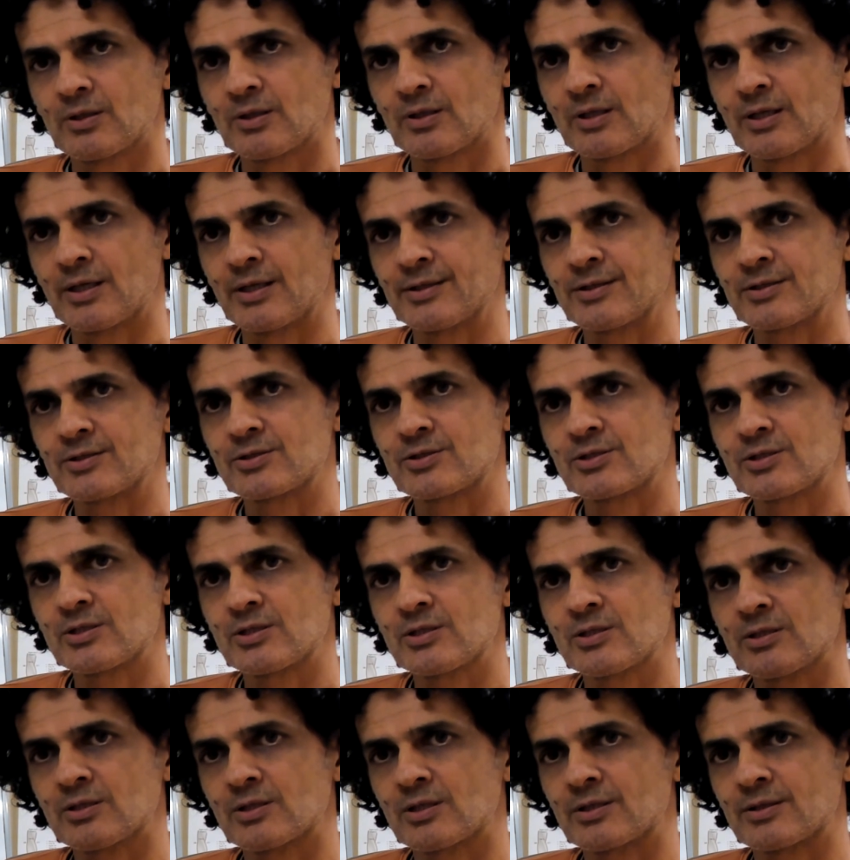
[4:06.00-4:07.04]

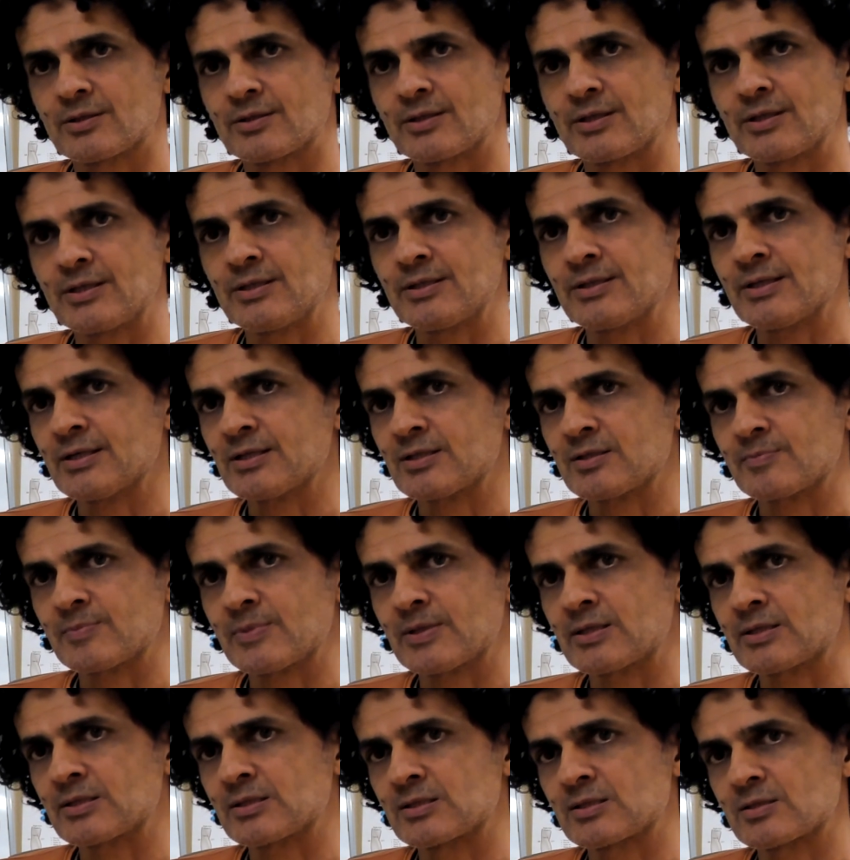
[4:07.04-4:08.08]
energy, and the yin
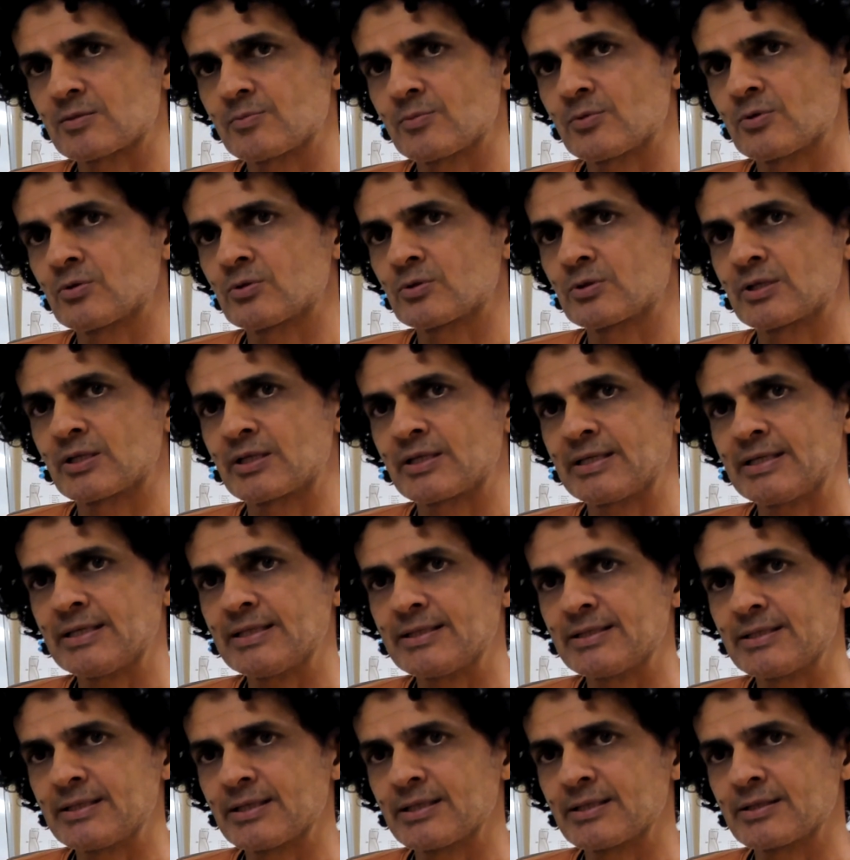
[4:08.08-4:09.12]
aspect, it's more the
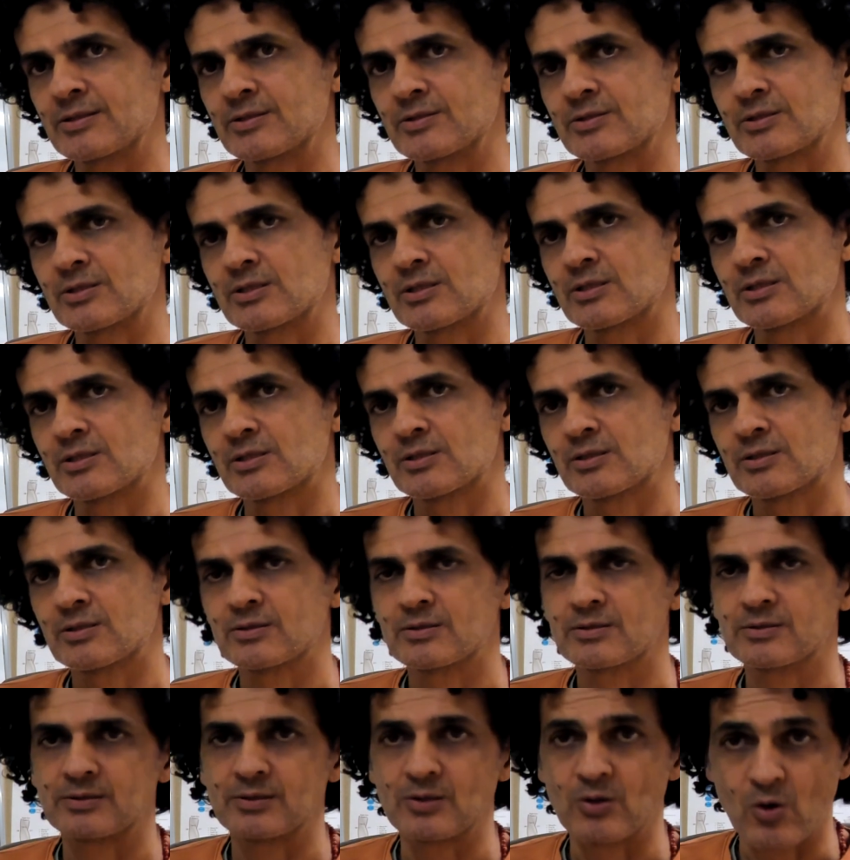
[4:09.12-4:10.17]
kidney energy,
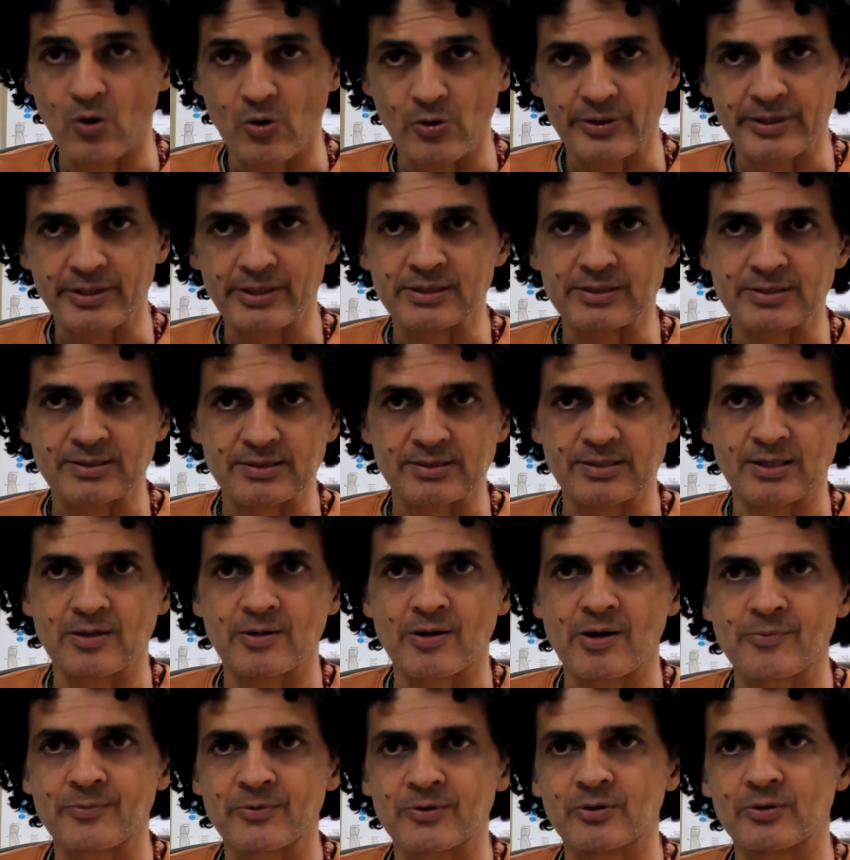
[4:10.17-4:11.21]
the organs. Now
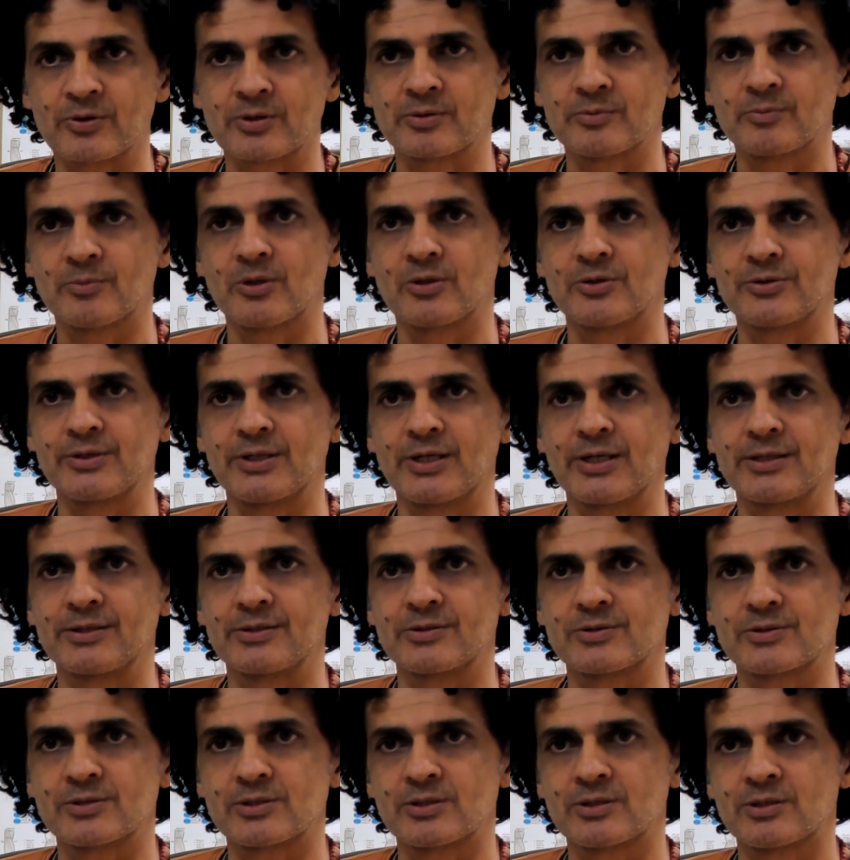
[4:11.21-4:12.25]
I'm talking about the
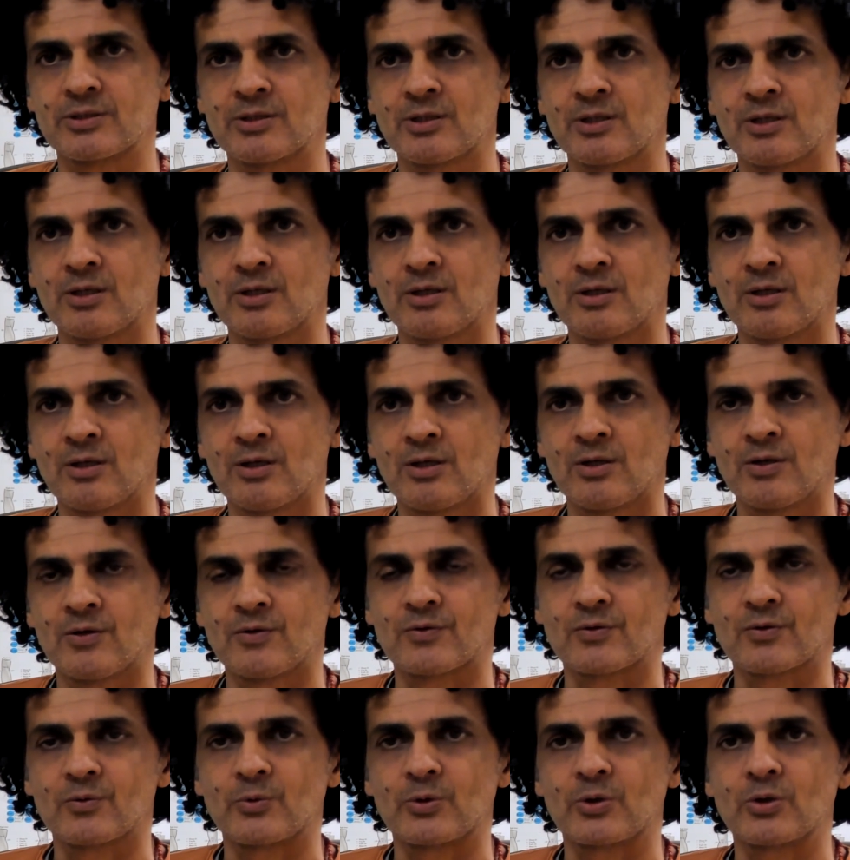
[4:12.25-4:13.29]
energy.
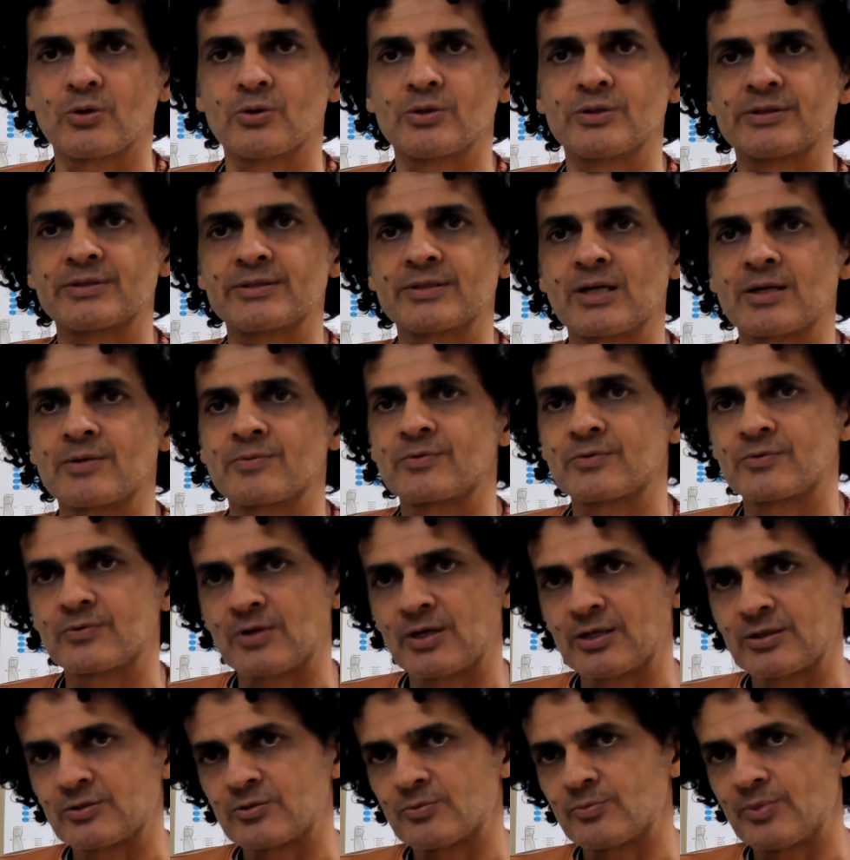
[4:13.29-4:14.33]
So we all the time
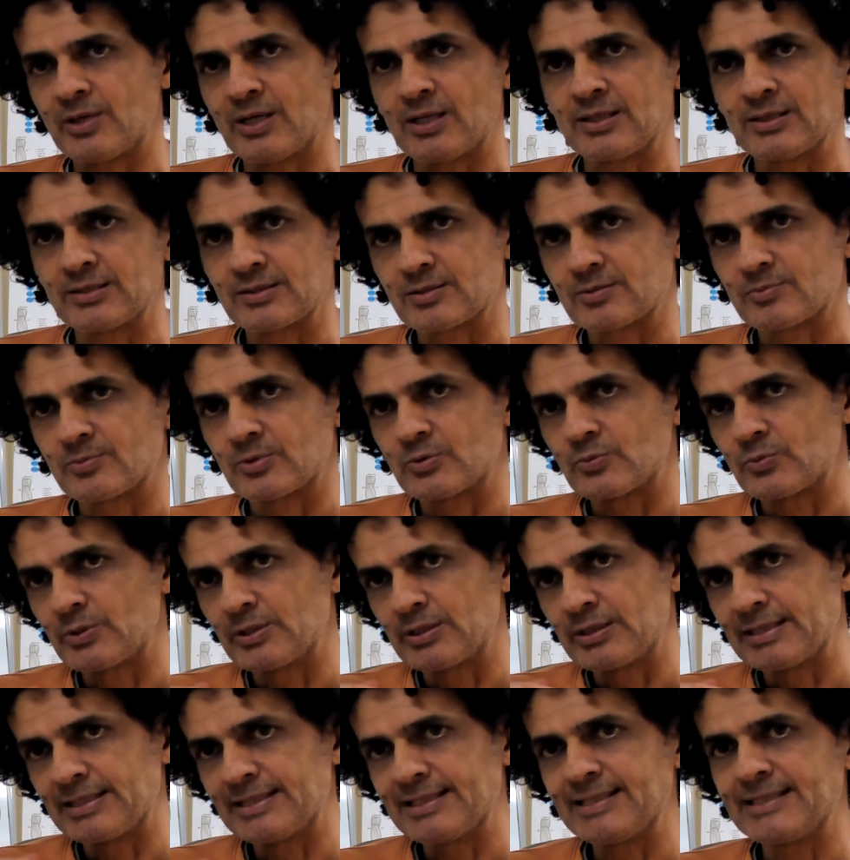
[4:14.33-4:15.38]
try to balance
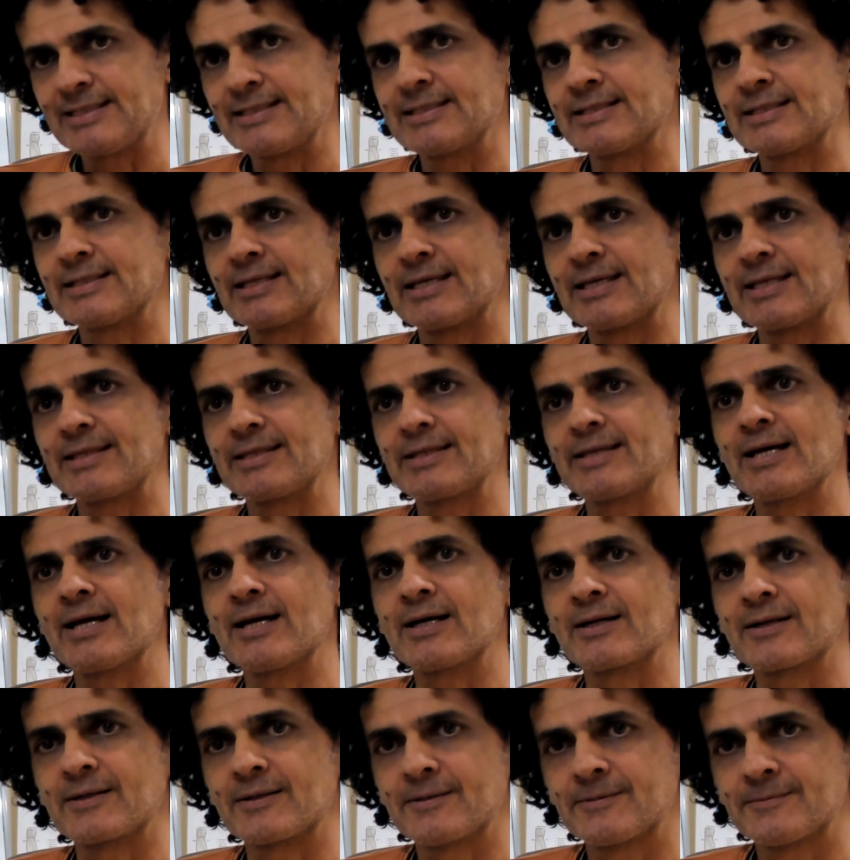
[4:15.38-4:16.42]
between yin and
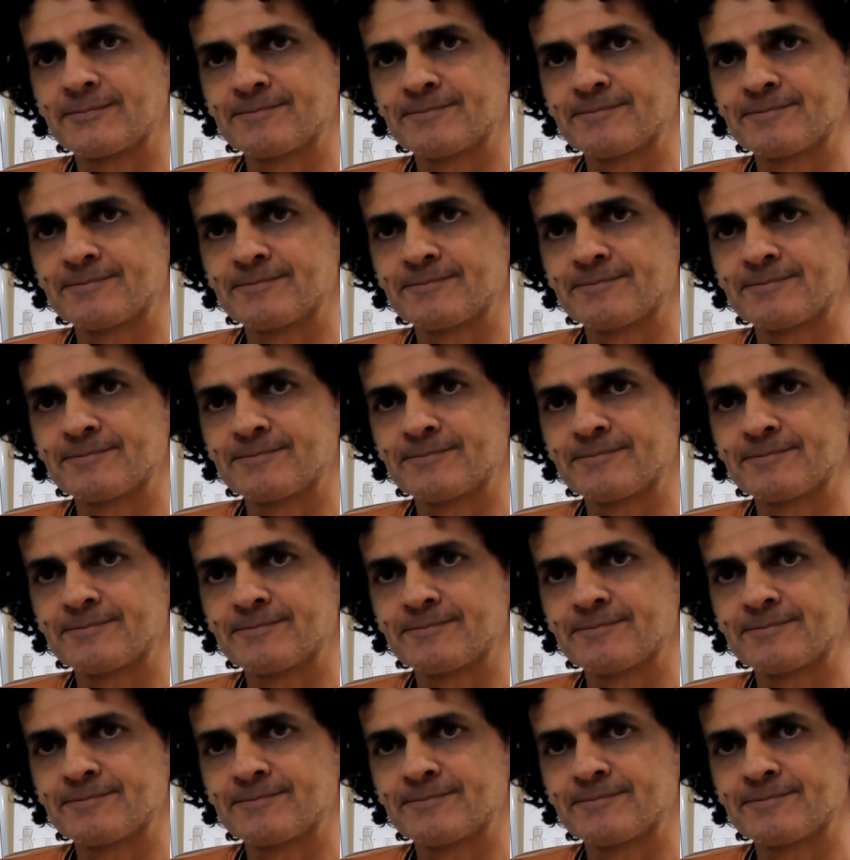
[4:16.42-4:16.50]
yang.